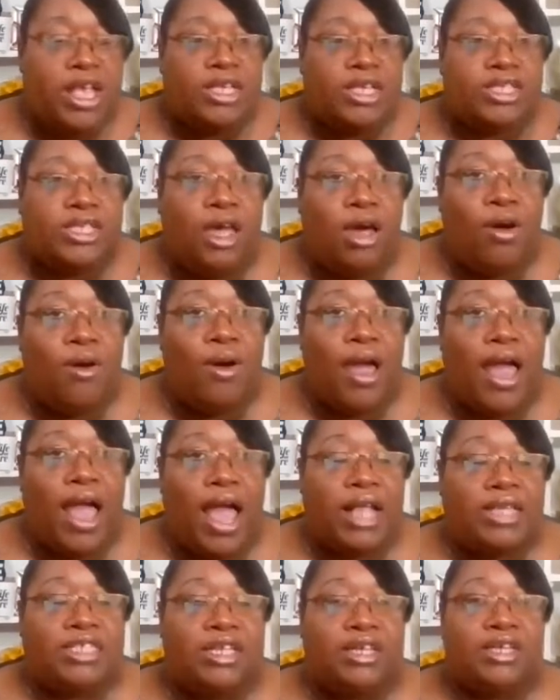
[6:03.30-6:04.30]
So
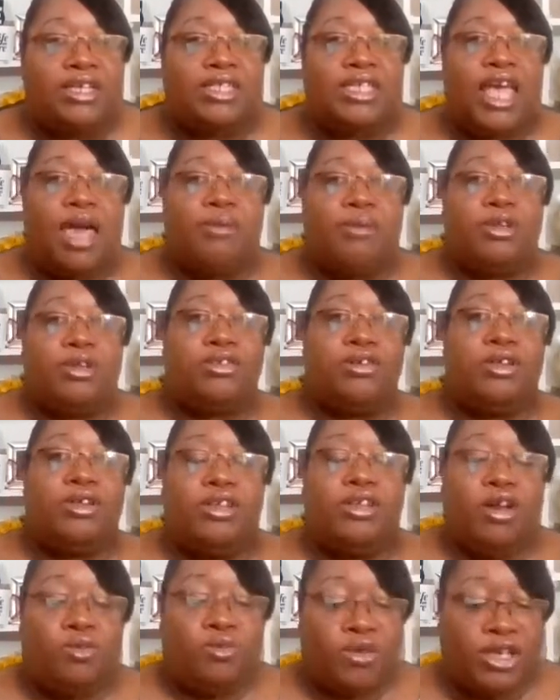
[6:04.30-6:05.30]
I took the time to do a
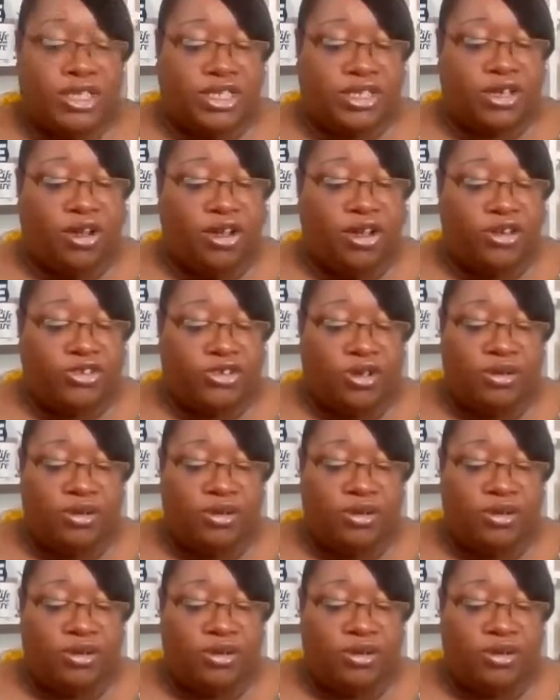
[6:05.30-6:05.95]
little research